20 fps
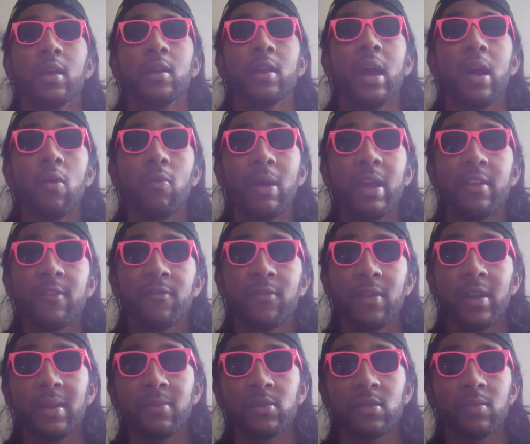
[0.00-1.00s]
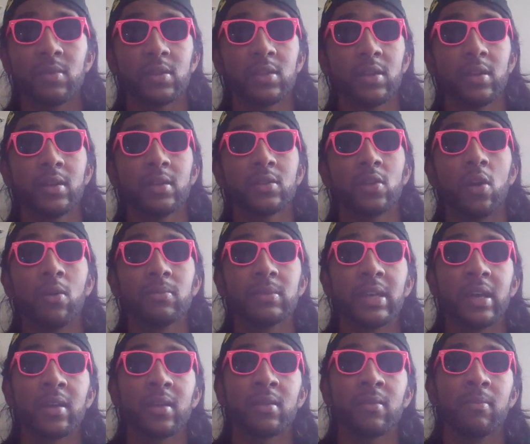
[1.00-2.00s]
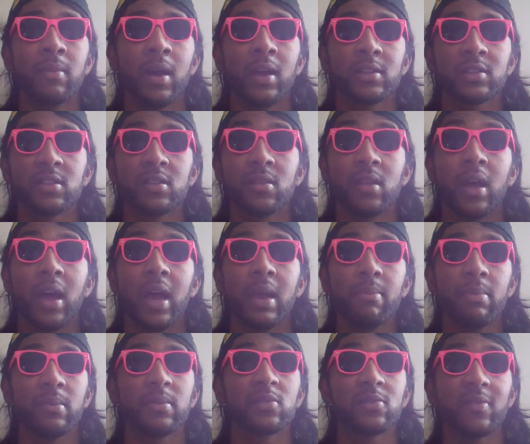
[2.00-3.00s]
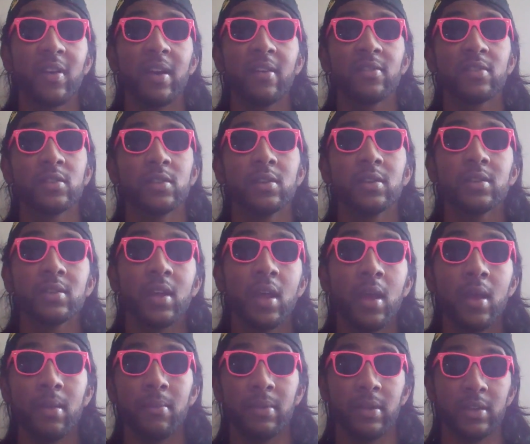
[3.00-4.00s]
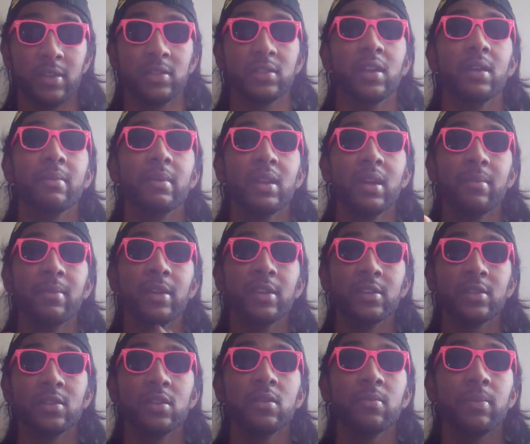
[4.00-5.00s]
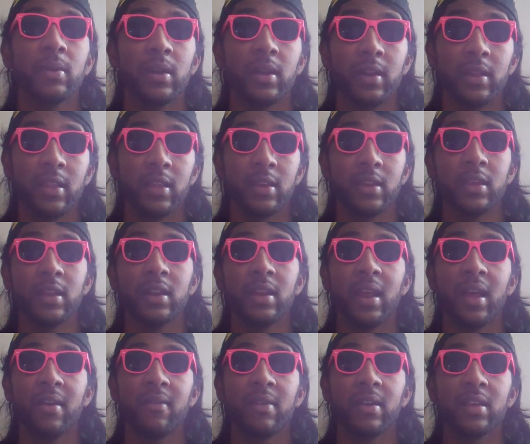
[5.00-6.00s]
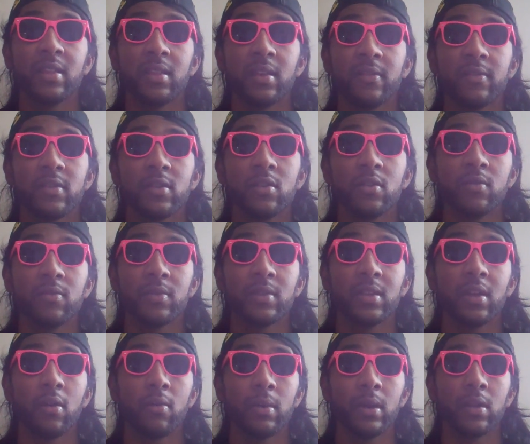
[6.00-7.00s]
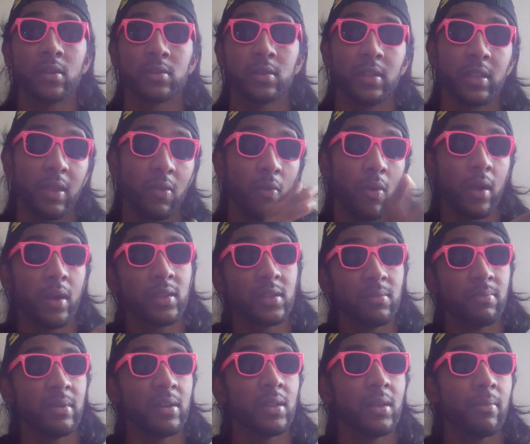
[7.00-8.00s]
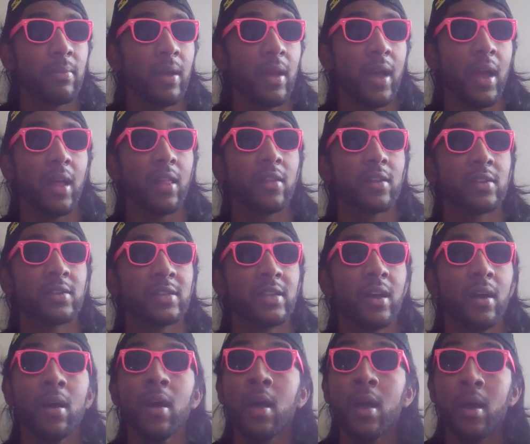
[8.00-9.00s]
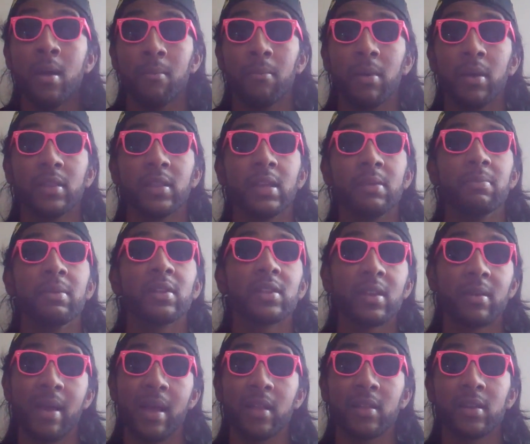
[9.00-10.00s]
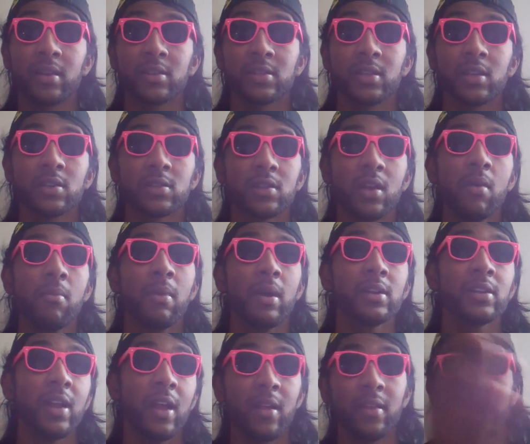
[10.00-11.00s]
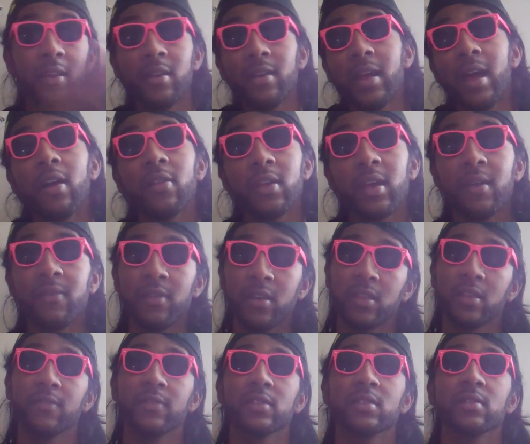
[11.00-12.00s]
not wait for him to return to his hometown of Boston to hype up Survivor Series? Because WWE is stupid and they didn't have anything to do with Del Rio, so they wanted to build up Hell in a Cell. But they built up Hell in a Cell so much that now they have nothing for